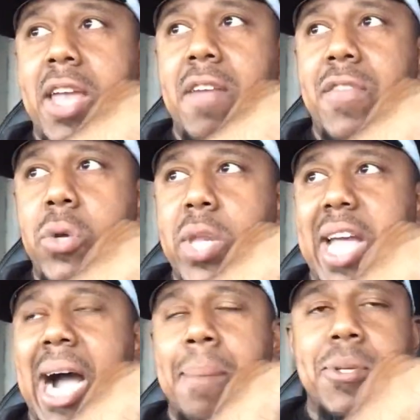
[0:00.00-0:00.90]
giving you the
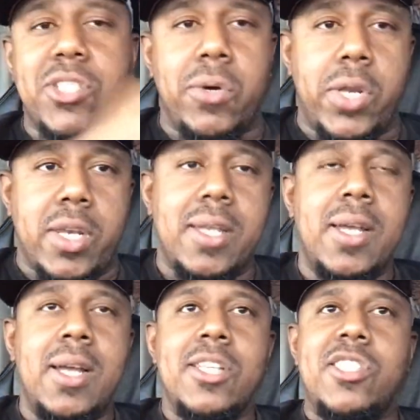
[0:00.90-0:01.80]
opportunity
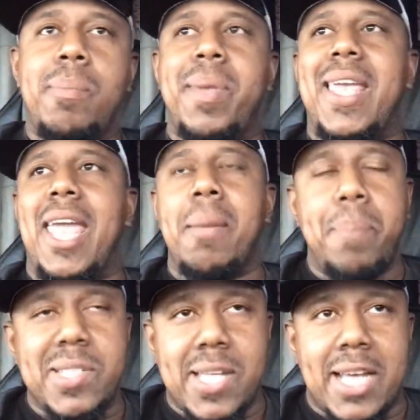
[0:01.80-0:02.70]
to be in
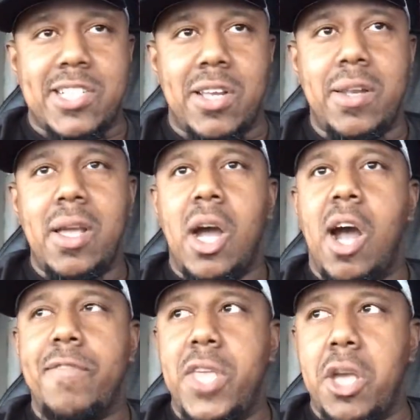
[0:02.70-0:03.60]
possession
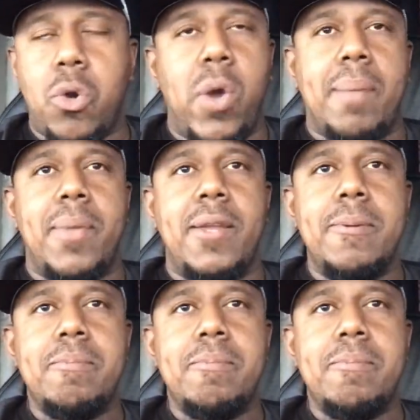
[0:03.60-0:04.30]
of the equipment,